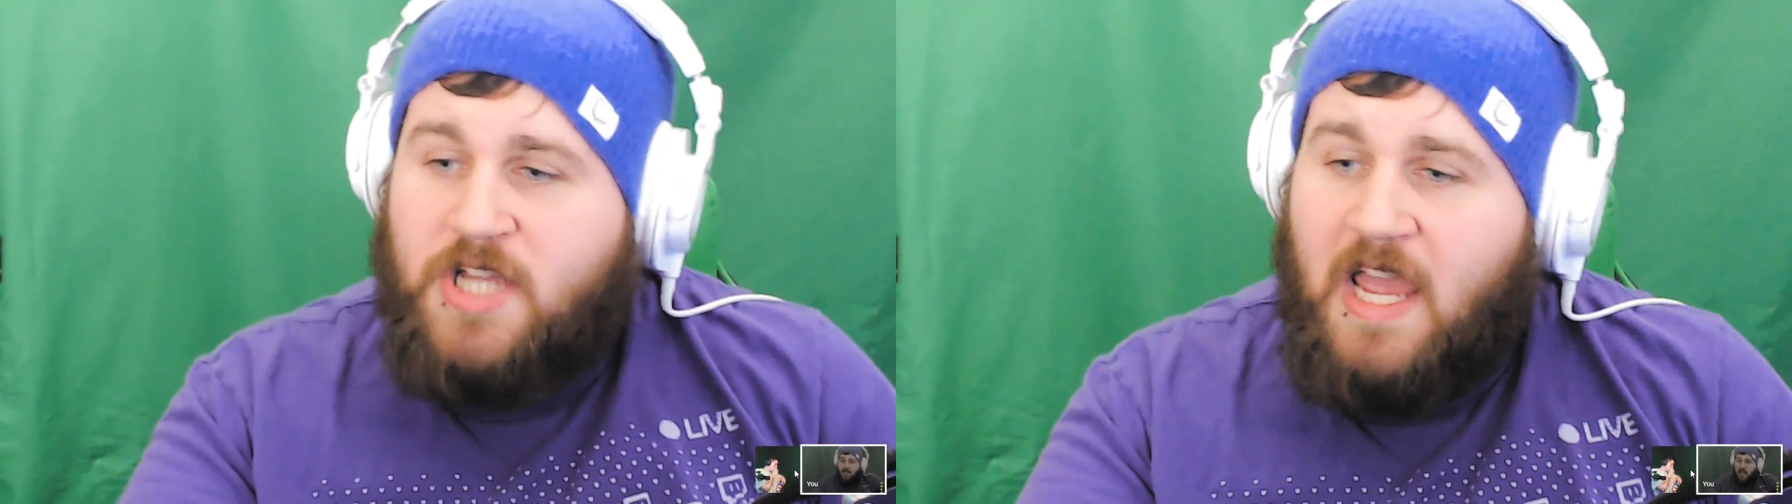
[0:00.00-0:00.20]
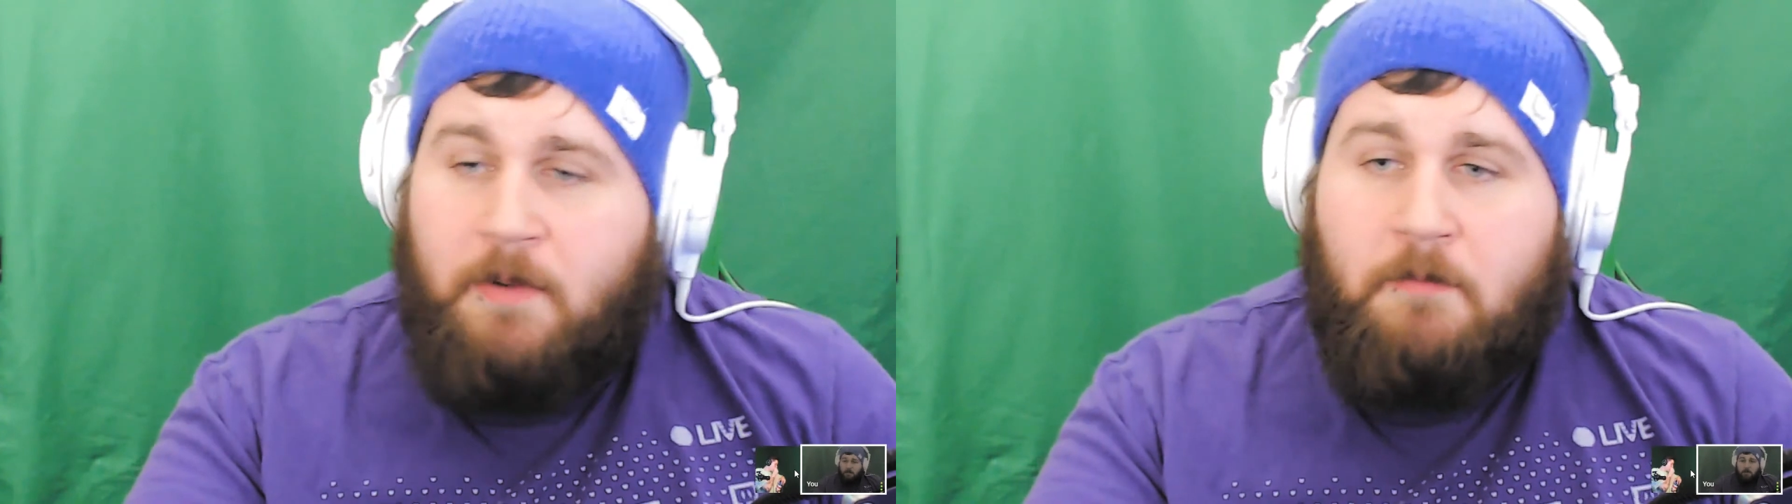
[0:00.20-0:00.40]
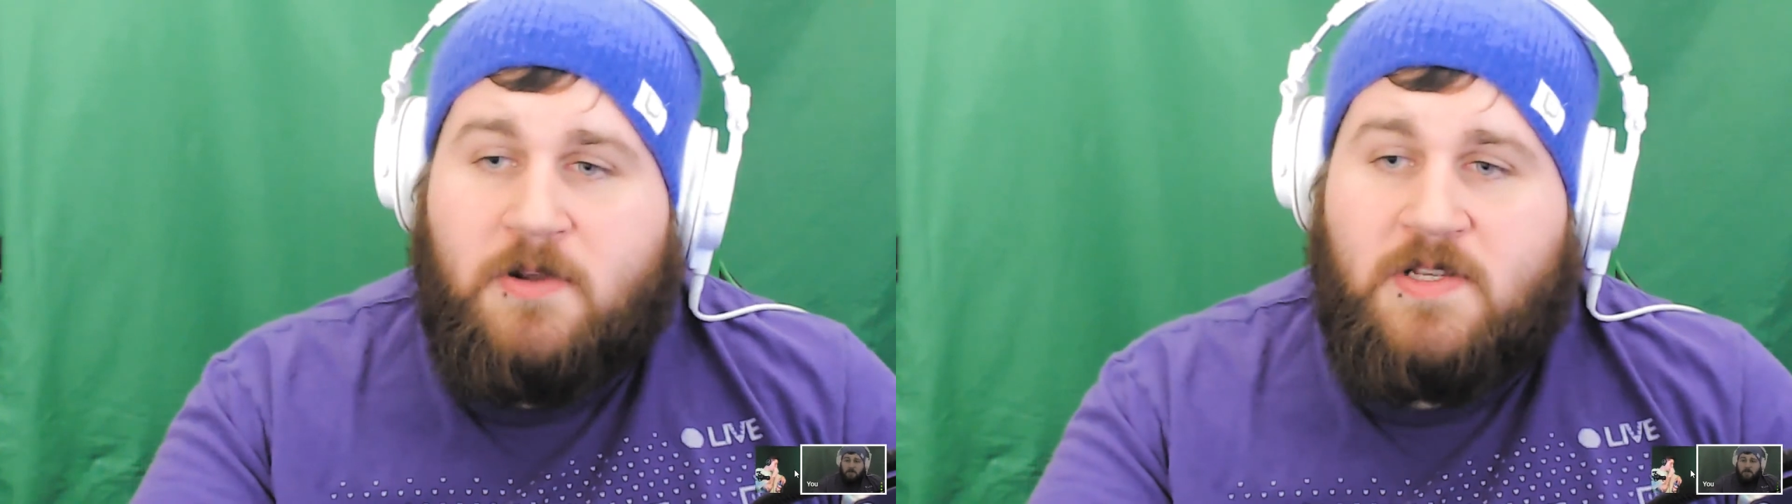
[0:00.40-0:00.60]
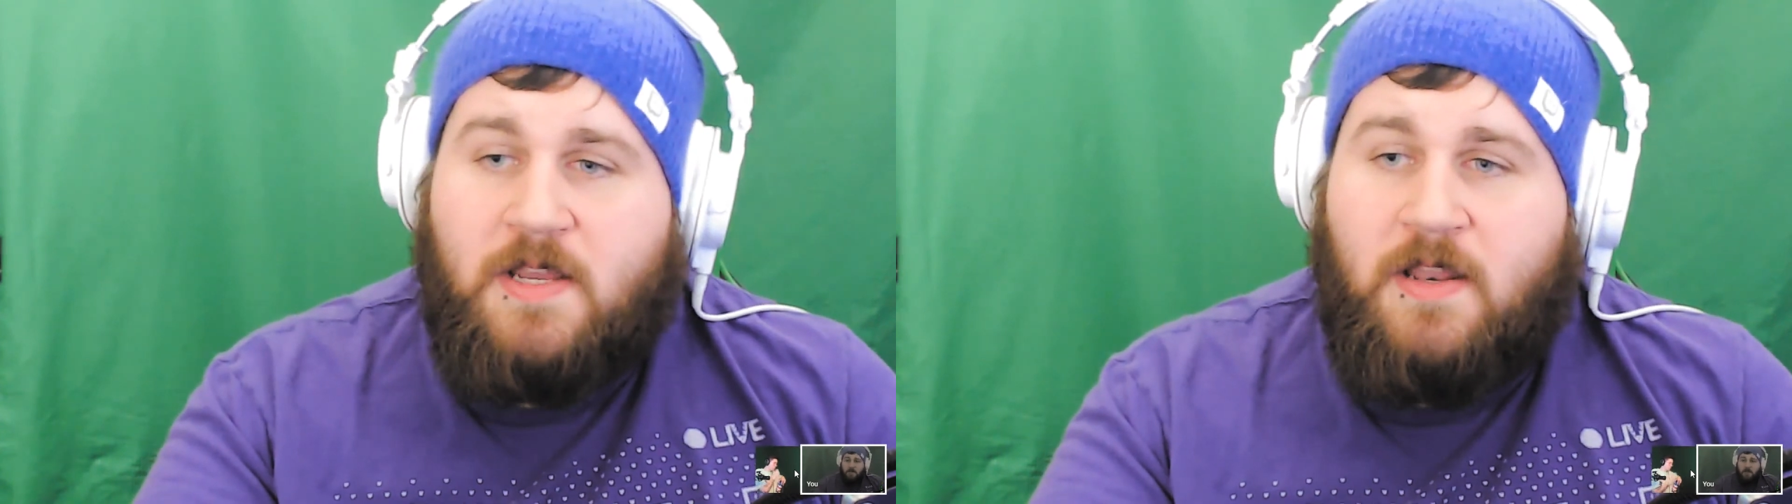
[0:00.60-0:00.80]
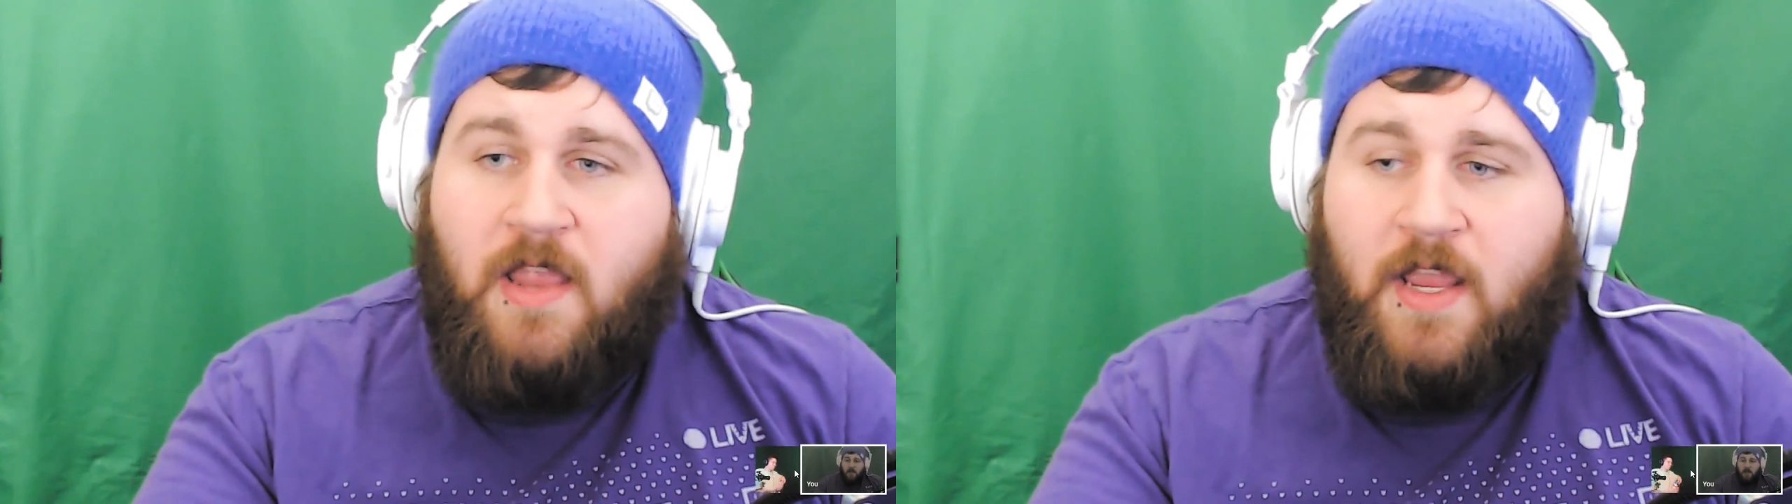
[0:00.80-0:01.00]
happier
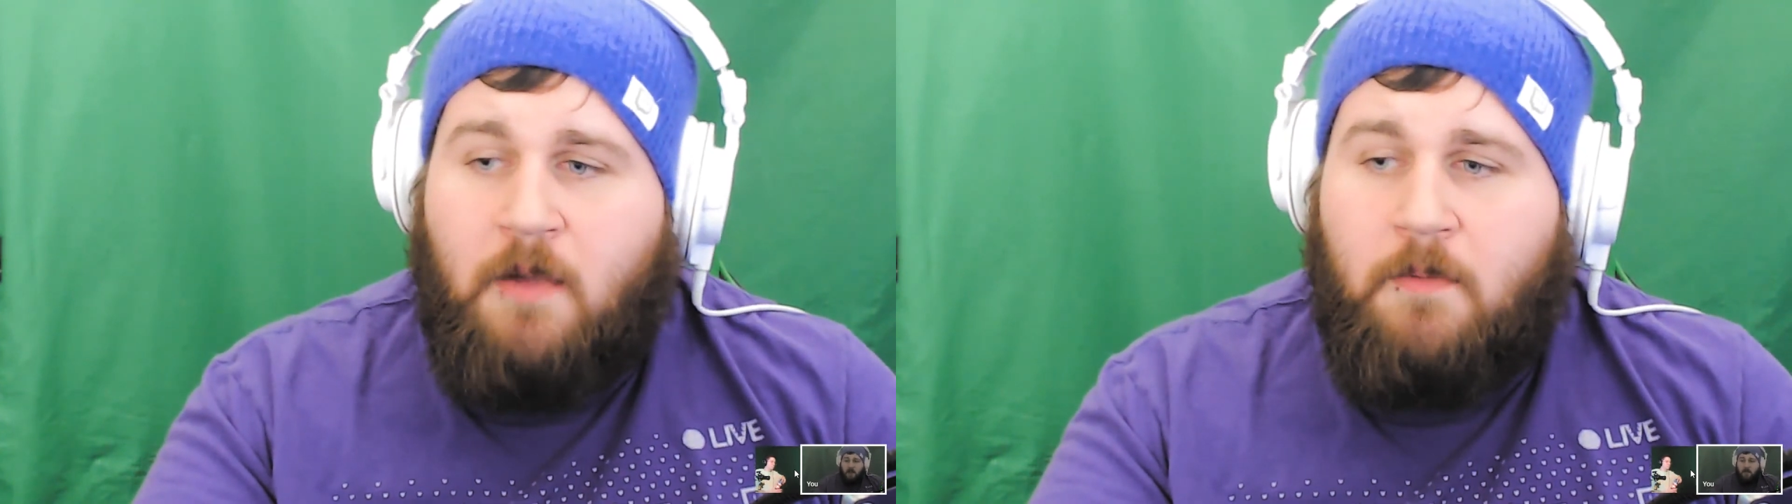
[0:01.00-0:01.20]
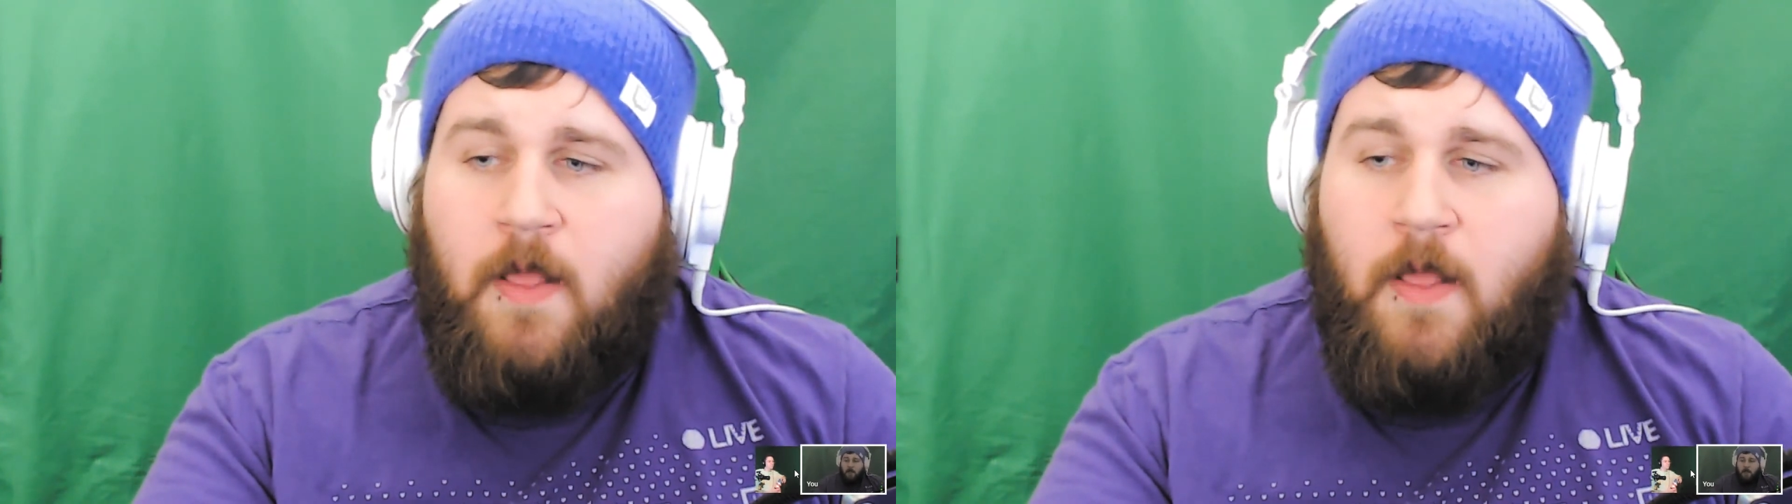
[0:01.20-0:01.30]
person. Like,